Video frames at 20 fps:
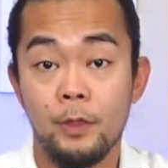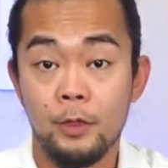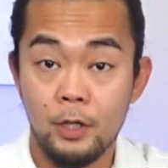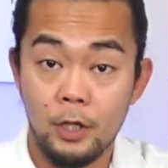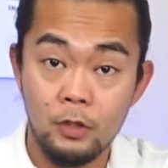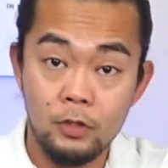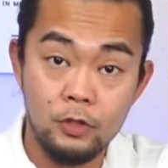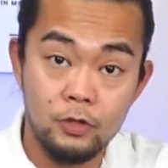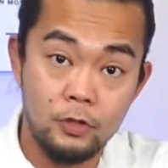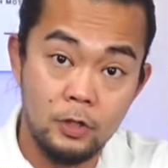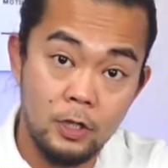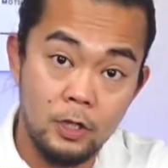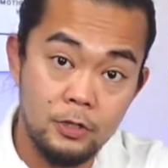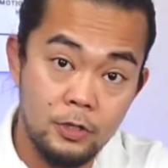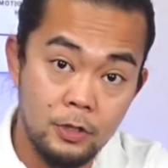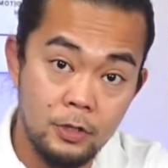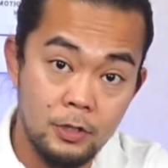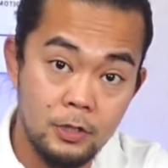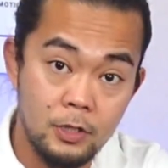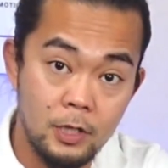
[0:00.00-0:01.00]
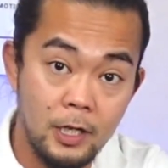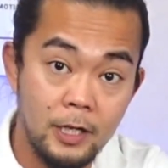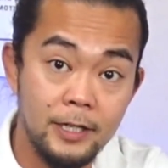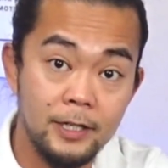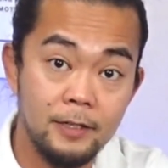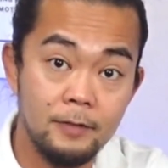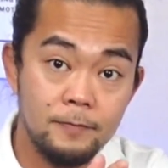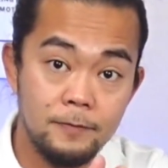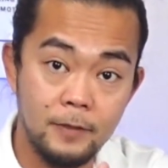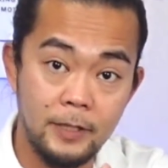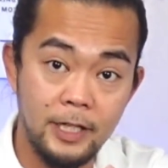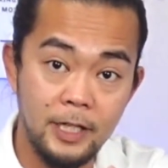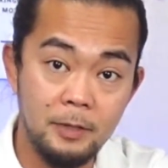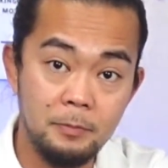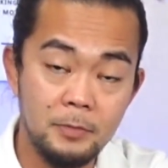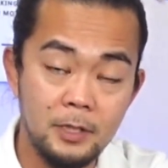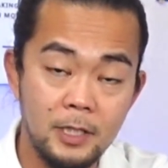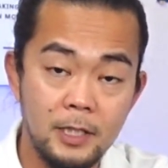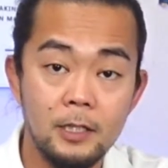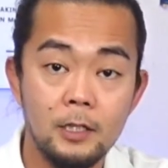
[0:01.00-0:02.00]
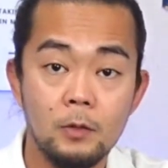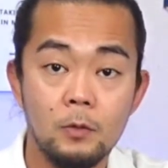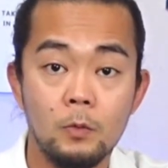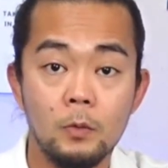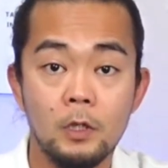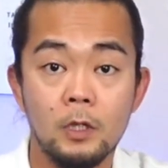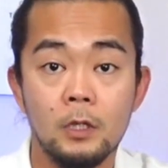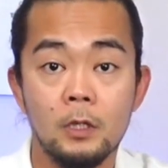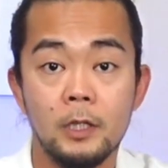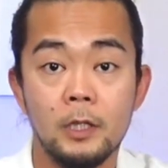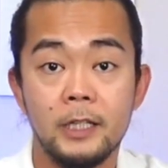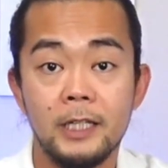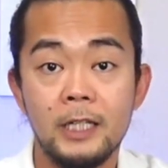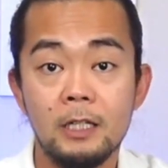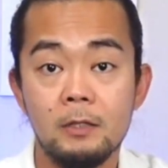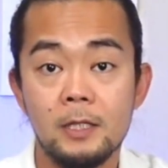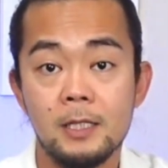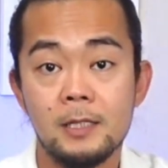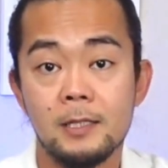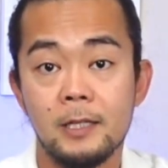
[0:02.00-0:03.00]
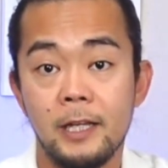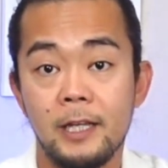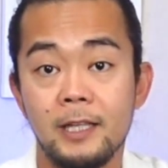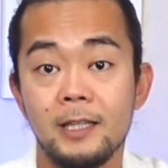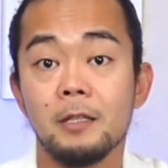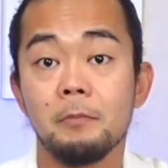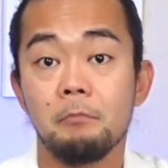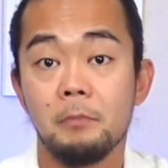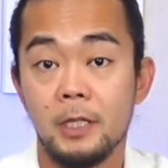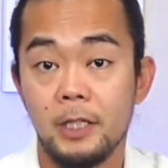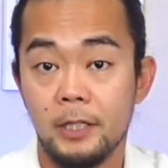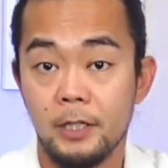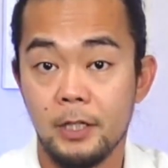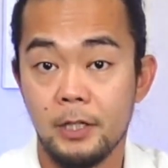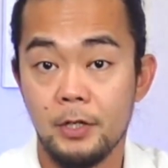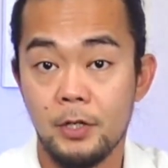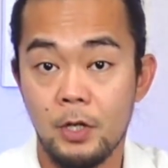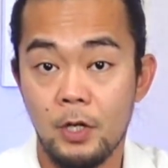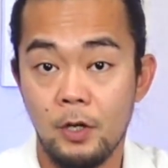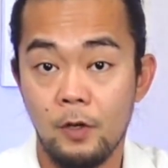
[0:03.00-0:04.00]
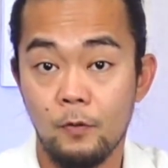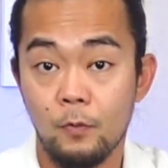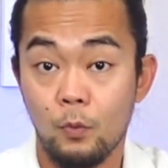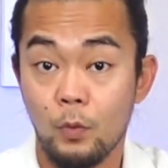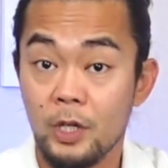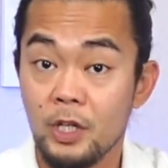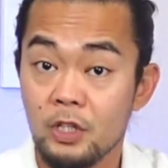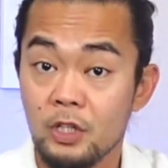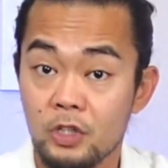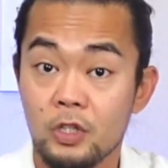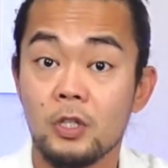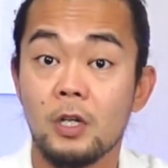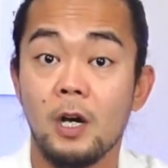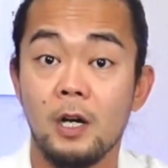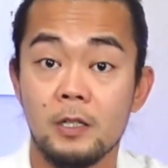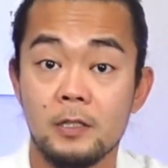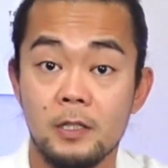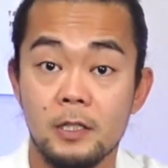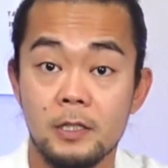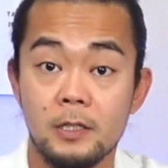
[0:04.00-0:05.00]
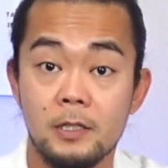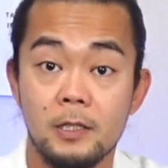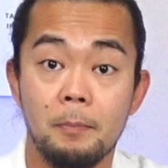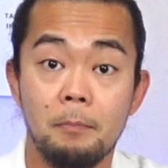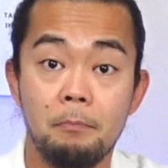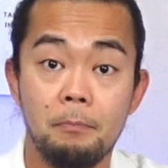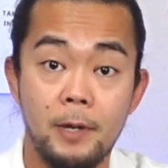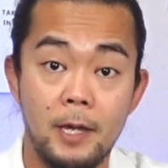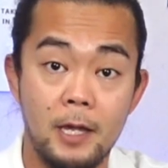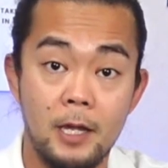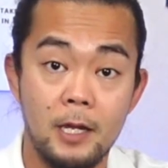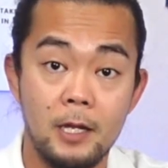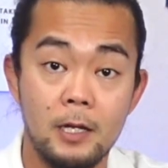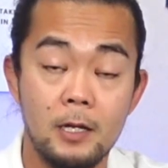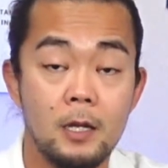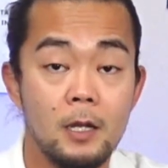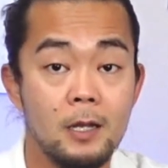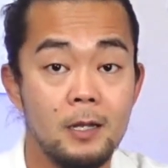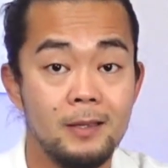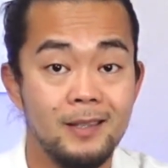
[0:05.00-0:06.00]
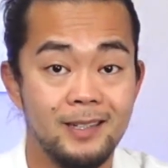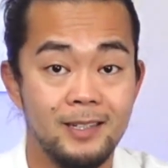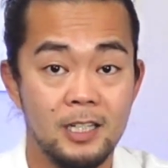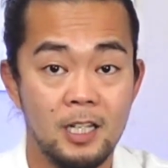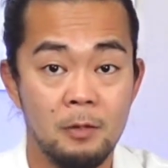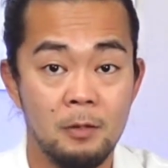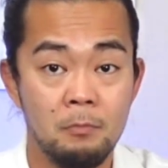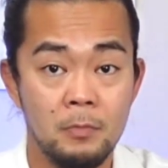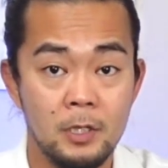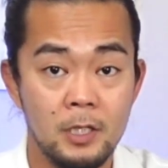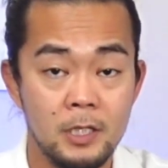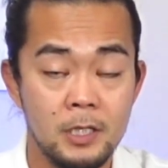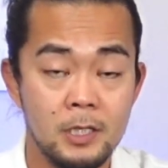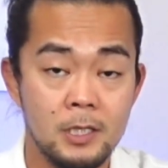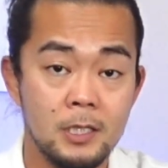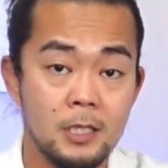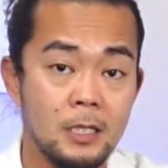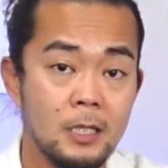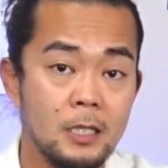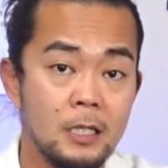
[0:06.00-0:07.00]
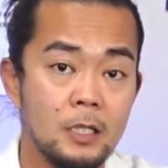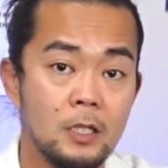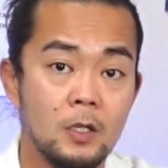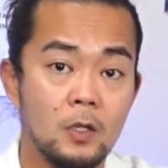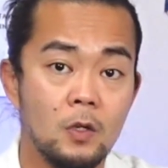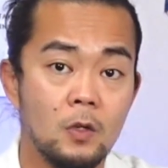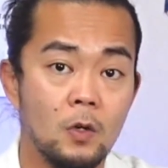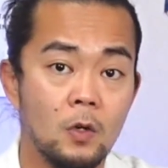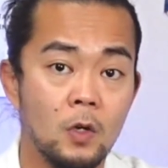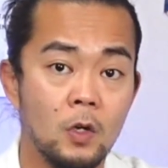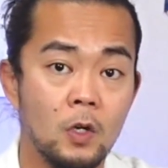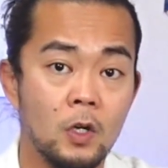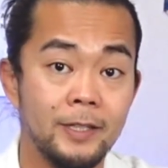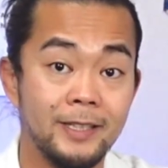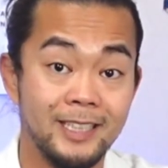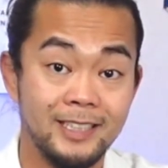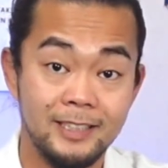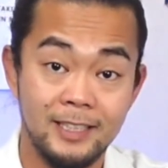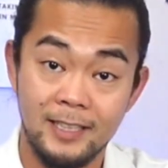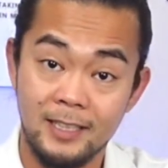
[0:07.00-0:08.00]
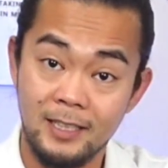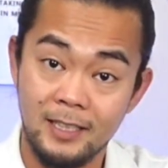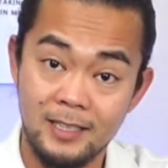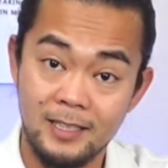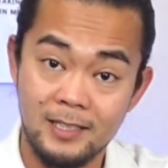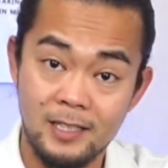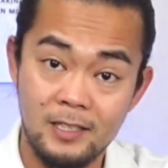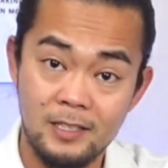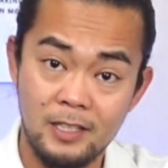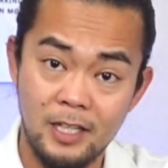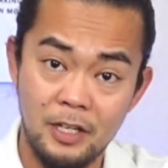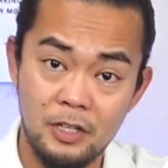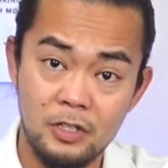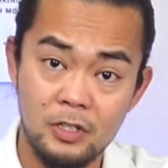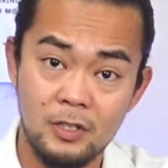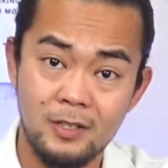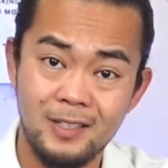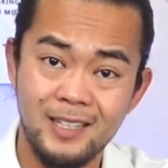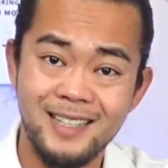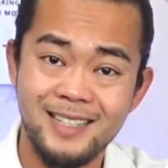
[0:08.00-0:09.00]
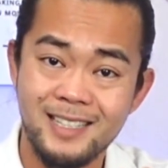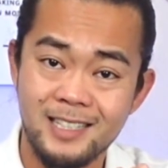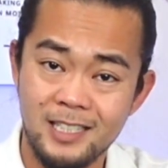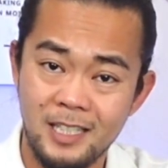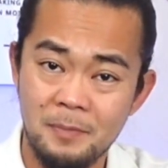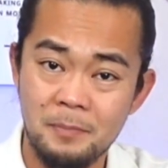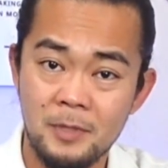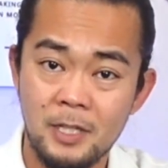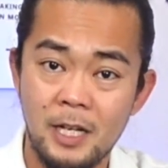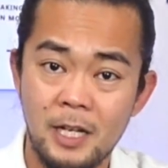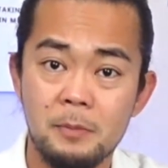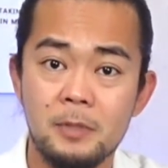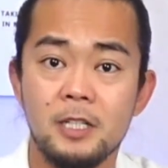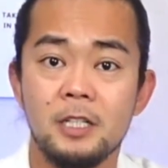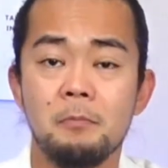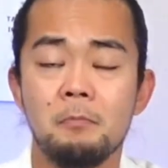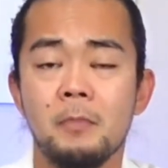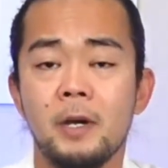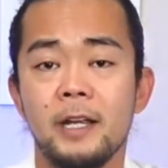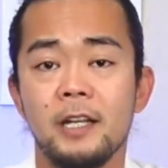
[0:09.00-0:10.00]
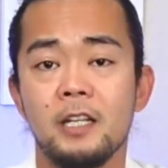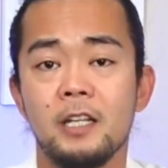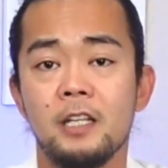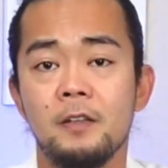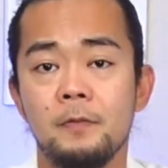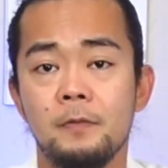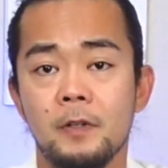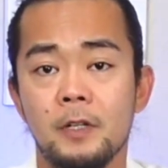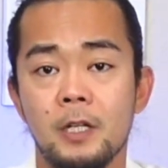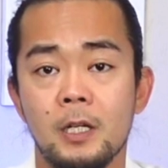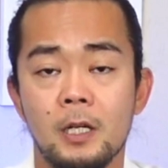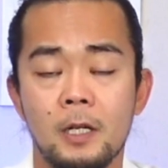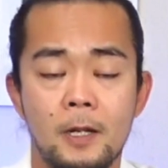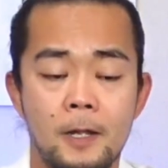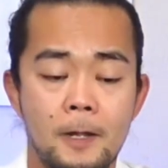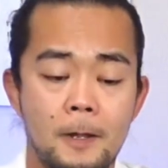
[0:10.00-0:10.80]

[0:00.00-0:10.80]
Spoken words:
those structures are inflamed, it will irritate the median nerve, which causes the pain, the numbness, or the tingling sensation, and sometimes it might even